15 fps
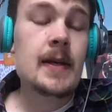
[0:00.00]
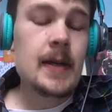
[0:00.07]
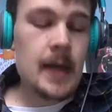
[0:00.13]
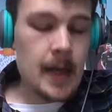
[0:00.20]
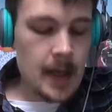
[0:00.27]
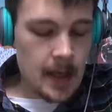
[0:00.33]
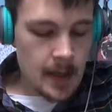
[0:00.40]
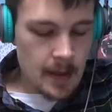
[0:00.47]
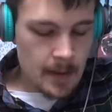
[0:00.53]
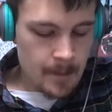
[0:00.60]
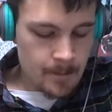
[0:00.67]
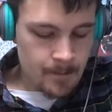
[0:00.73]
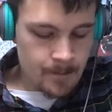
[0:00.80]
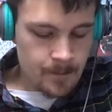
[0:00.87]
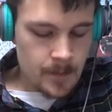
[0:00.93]

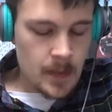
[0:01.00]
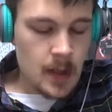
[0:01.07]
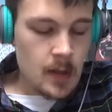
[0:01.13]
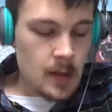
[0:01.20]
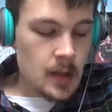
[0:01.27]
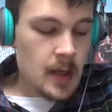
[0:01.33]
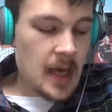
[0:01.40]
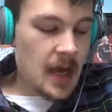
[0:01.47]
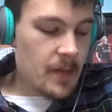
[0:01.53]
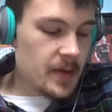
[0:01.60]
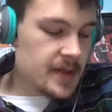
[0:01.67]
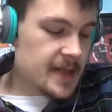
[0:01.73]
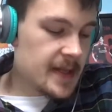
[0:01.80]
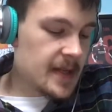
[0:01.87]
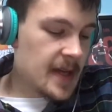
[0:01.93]
Hamilton
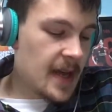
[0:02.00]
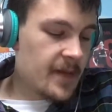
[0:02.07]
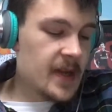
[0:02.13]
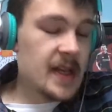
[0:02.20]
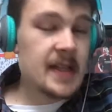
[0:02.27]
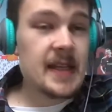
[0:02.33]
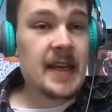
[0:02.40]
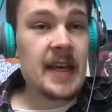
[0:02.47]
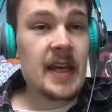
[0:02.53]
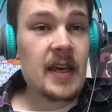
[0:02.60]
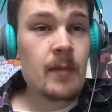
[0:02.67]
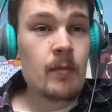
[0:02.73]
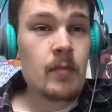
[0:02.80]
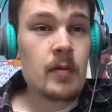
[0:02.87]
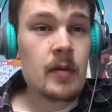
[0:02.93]
haven't had a
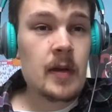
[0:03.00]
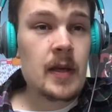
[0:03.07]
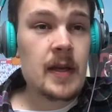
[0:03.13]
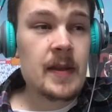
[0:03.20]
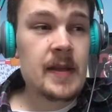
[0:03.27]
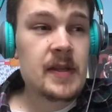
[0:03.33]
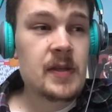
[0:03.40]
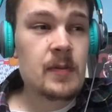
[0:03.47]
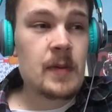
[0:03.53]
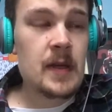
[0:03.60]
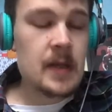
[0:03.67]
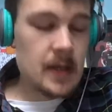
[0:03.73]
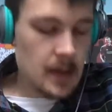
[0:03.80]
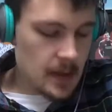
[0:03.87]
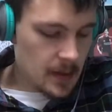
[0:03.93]
game this
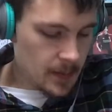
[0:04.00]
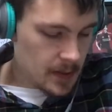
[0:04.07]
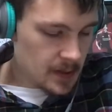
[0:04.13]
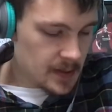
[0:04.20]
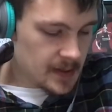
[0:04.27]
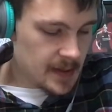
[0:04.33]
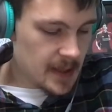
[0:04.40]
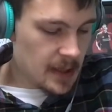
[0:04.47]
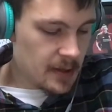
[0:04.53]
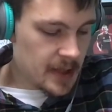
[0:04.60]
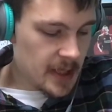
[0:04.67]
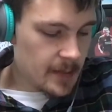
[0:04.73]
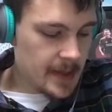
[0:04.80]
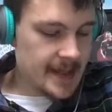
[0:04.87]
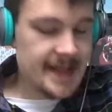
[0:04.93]
week because their
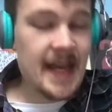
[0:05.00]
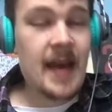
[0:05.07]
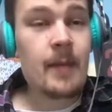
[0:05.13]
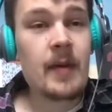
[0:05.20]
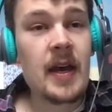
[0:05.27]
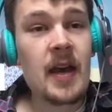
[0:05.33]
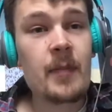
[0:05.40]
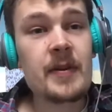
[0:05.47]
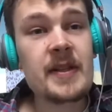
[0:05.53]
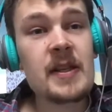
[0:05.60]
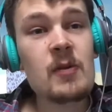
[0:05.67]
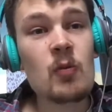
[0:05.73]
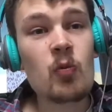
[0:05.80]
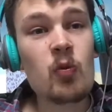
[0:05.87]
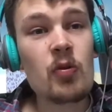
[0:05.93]
game against
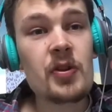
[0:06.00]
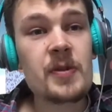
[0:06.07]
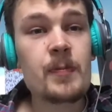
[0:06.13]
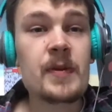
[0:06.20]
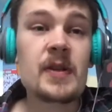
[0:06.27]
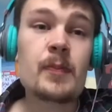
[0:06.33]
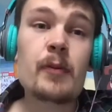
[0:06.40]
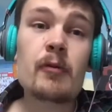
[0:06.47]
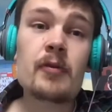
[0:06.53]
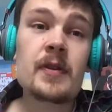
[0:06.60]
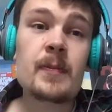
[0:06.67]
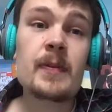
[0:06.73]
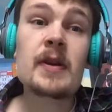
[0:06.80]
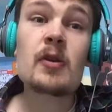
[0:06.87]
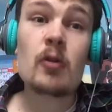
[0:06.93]
Aberdeen was
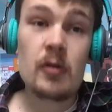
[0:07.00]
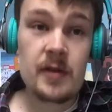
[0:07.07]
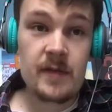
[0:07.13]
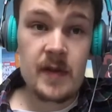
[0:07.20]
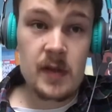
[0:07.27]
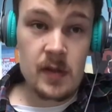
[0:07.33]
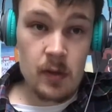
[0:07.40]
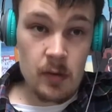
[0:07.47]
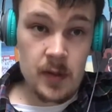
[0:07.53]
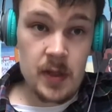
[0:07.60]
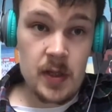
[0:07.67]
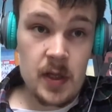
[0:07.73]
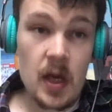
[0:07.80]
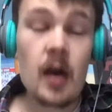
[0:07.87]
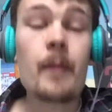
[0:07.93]
postponed because of the
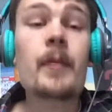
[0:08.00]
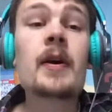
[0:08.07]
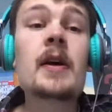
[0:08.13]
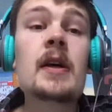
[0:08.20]
Scottish Cup.